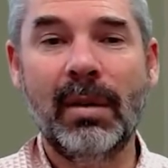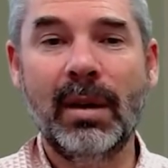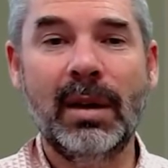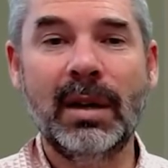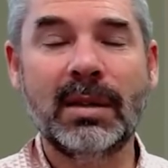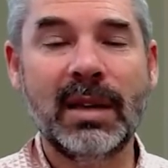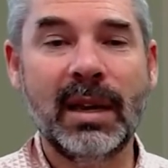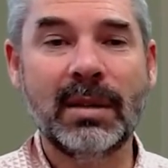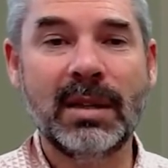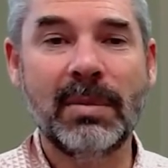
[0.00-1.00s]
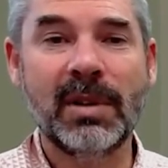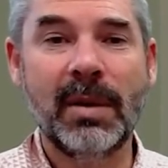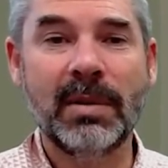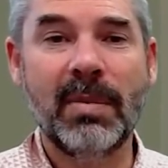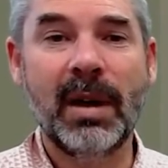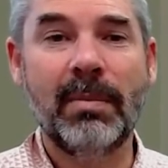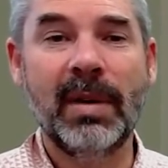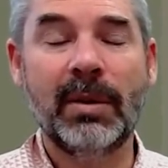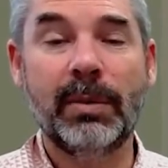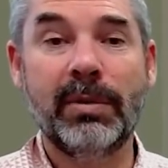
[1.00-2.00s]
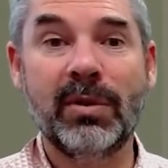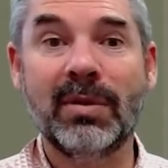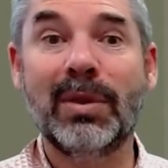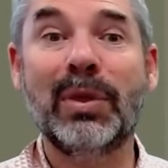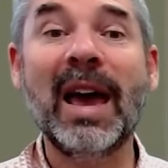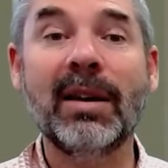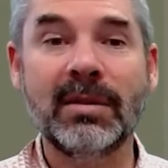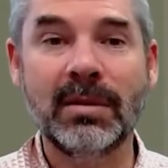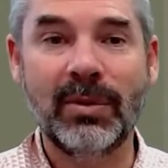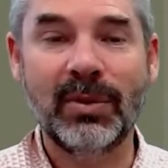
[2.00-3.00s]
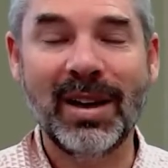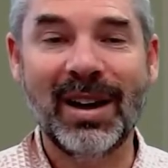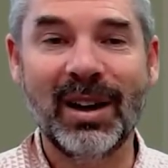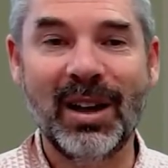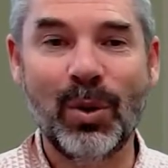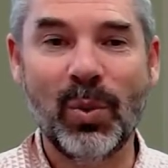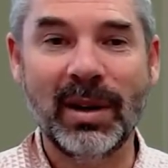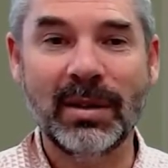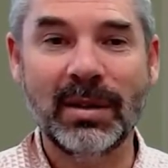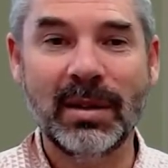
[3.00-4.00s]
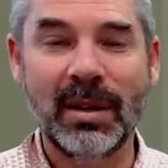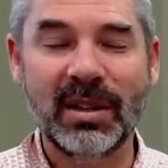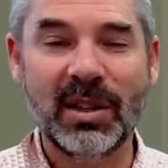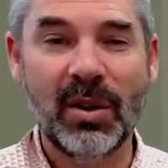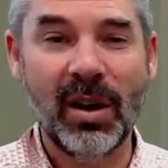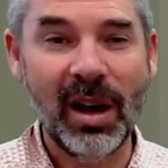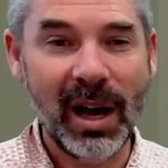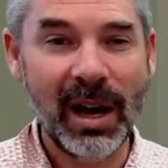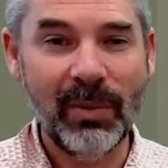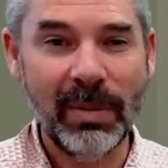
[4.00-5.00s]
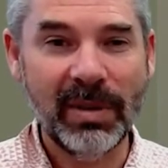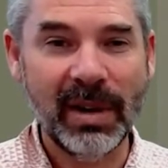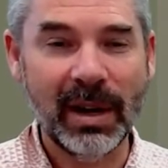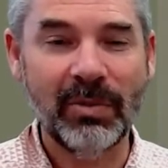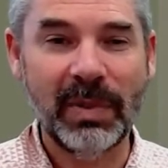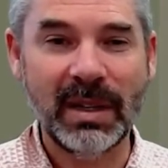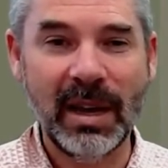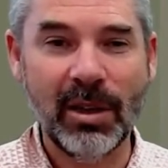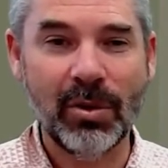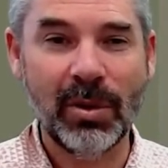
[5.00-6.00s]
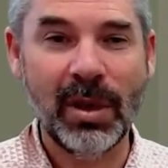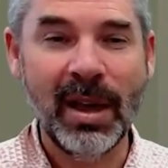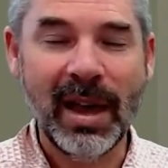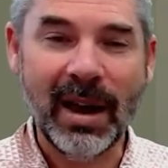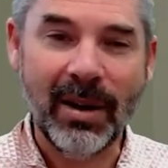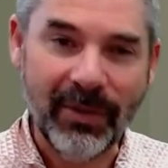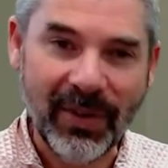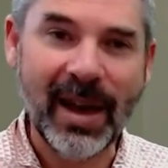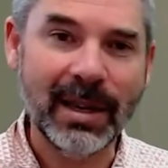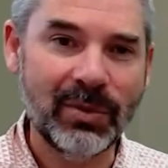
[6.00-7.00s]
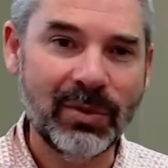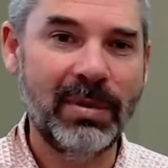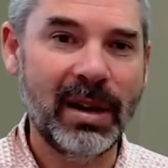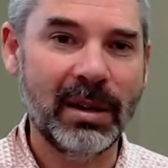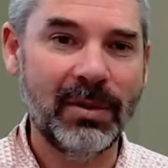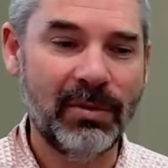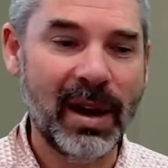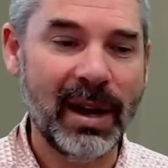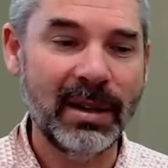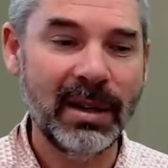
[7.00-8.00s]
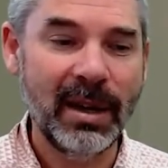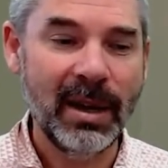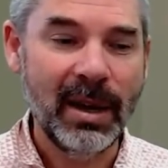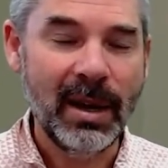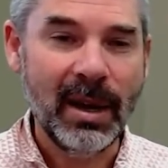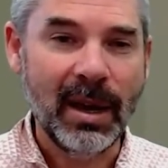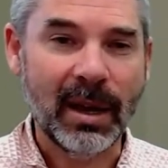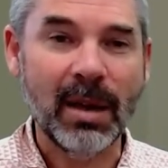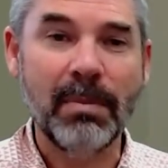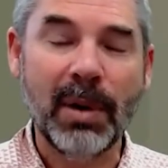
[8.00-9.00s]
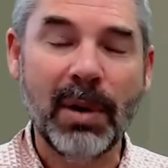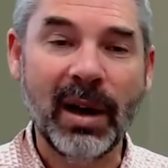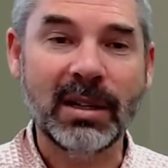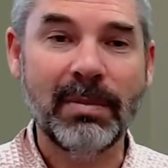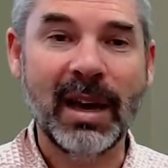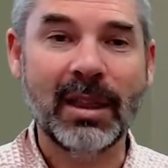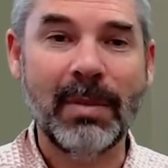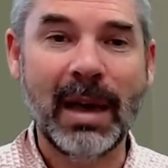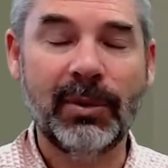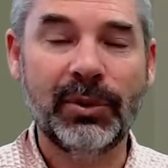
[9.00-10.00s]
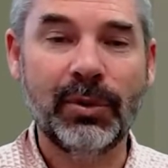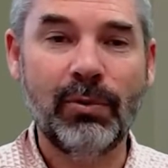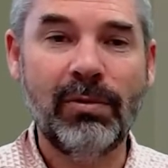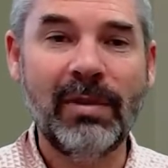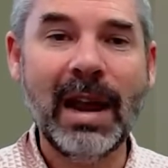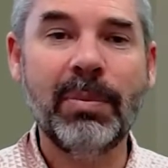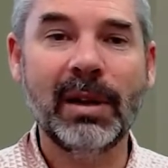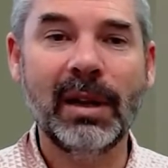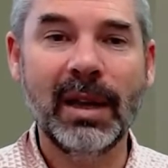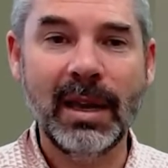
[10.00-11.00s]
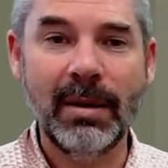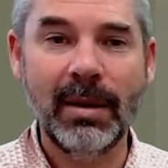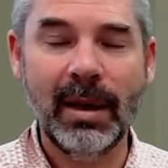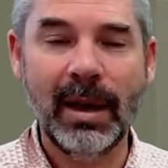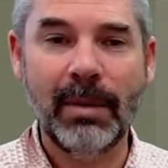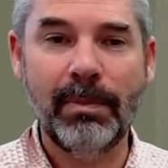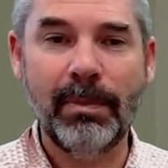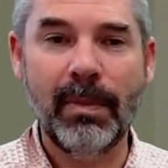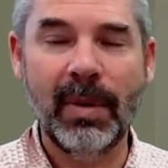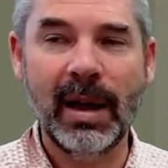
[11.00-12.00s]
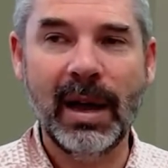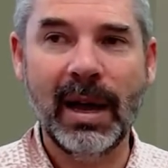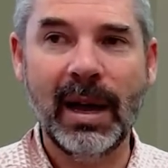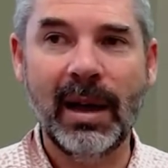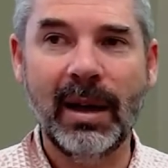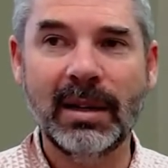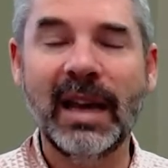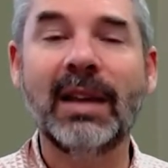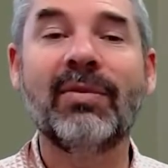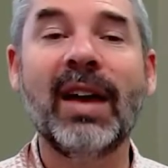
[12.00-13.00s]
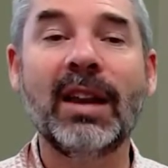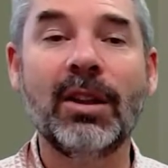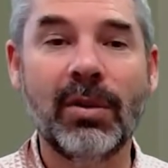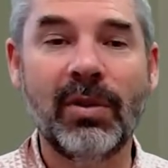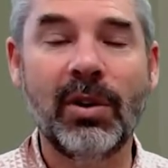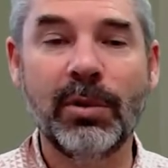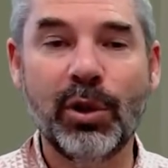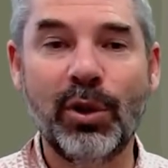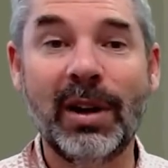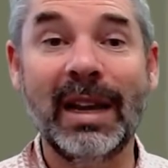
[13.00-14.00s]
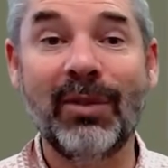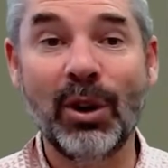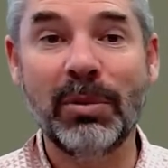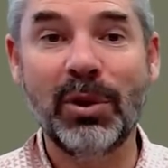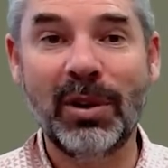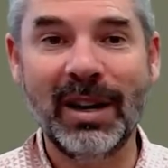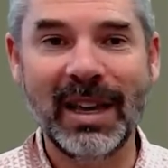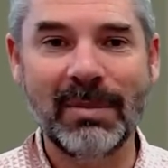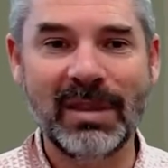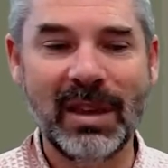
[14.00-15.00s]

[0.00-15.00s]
insects sometimes might be able to produce thousands of young at once. So high reproductive potential and a fast reproductive rate combine to make them able to rapidly take advantage of an opportunity if an opportunity comes their